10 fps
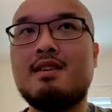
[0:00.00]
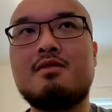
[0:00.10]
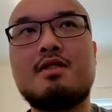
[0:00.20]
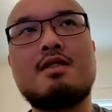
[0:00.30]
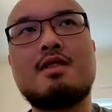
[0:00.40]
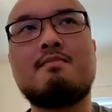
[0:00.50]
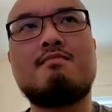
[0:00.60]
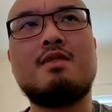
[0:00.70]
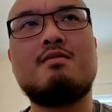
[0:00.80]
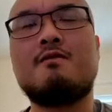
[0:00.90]
just
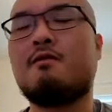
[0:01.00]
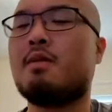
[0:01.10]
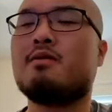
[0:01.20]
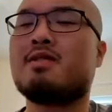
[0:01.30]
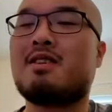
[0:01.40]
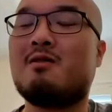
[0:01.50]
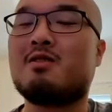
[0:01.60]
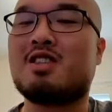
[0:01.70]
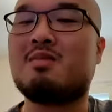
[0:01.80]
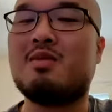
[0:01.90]
for me, it was a college
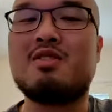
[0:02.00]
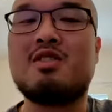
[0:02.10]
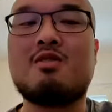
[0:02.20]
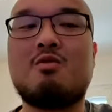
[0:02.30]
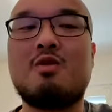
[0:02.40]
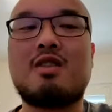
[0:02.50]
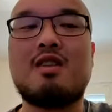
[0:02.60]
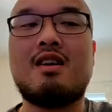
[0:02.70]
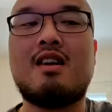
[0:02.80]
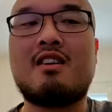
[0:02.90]
experience. You're with
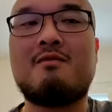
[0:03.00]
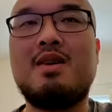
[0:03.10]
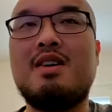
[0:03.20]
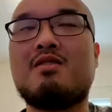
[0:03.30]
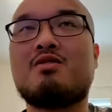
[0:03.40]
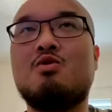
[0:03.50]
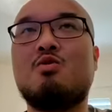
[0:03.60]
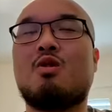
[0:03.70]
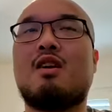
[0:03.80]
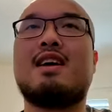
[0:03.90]
a lot of peers who
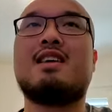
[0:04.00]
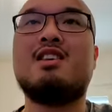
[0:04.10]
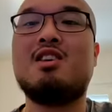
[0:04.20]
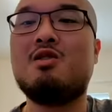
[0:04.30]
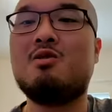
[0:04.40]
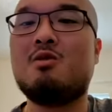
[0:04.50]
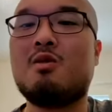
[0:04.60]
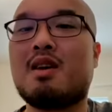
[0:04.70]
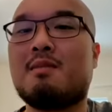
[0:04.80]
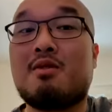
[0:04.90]
are like you,
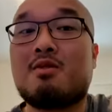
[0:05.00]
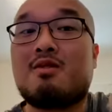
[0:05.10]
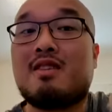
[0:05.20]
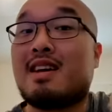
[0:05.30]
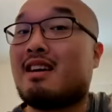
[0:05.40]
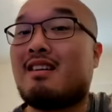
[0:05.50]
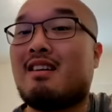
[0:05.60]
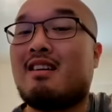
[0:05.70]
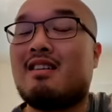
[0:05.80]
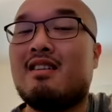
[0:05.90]
and personally I got
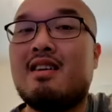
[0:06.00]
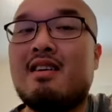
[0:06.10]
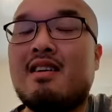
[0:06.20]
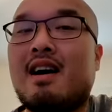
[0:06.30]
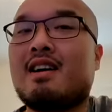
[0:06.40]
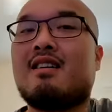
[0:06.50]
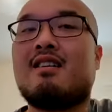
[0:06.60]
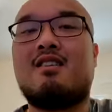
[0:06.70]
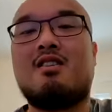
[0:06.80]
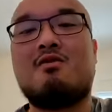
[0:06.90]

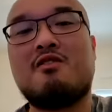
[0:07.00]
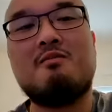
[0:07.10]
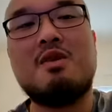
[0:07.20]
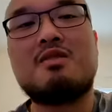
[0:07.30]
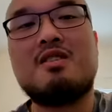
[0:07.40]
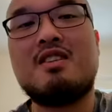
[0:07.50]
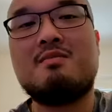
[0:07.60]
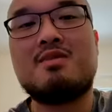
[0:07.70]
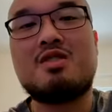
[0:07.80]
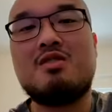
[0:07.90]
along with most of
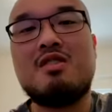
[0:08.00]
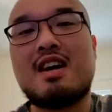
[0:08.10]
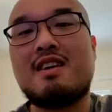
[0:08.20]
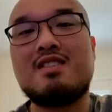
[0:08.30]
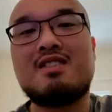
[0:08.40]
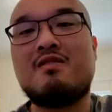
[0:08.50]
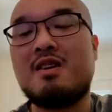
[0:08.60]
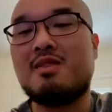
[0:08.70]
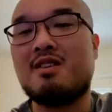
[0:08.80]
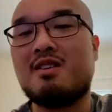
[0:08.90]
them. So you have this
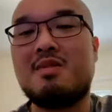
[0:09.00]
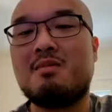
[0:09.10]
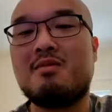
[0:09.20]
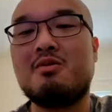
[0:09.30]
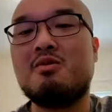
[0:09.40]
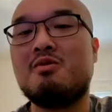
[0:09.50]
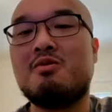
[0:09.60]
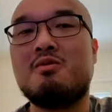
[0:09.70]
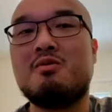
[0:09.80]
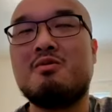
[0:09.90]
family of people
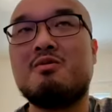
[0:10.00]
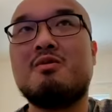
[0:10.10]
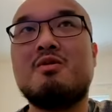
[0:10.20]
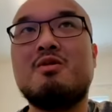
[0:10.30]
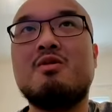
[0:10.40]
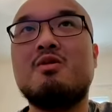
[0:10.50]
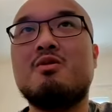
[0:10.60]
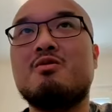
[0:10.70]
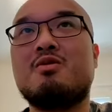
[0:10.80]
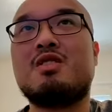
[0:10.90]
who
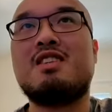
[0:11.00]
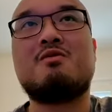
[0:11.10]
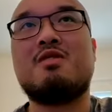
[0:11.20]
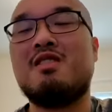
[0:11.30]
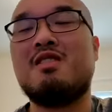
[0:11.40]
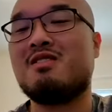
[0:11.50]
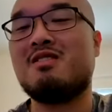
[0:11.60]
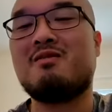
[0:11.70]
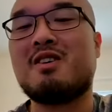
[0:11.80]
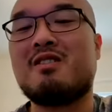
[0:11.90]
stick with you to
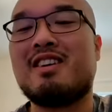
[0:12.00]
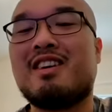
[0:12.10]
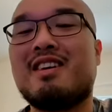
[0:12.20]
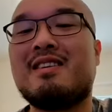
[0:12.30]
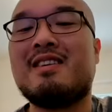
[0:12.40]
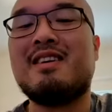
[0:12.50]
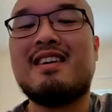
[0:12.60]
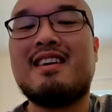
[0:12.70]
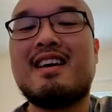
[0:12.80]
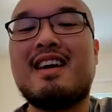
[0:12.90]
the very end.
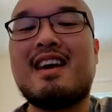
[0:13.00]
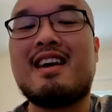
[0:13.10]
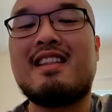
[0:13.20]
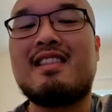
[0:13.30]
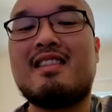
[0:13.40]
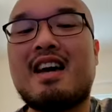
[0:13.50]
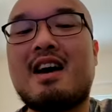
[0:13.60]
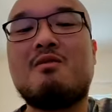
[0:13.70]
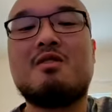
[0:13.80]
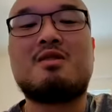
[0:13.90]
And
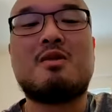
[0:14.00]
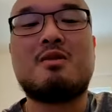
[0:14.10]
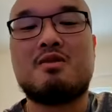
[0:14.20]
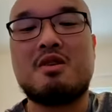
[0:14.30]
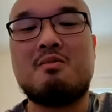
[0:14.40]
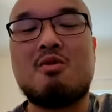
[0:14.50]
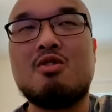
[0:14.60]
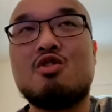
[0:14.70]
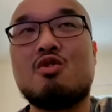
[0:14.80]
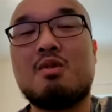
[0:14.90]
that was personally a more
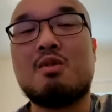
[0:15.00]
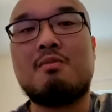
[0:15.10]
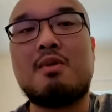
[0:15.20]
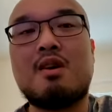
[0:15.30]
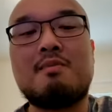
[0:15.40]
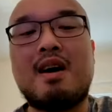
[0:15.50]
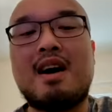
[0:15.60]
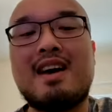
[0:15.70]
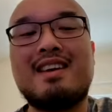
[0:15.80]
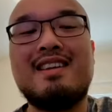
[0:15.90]
enjoyable part, but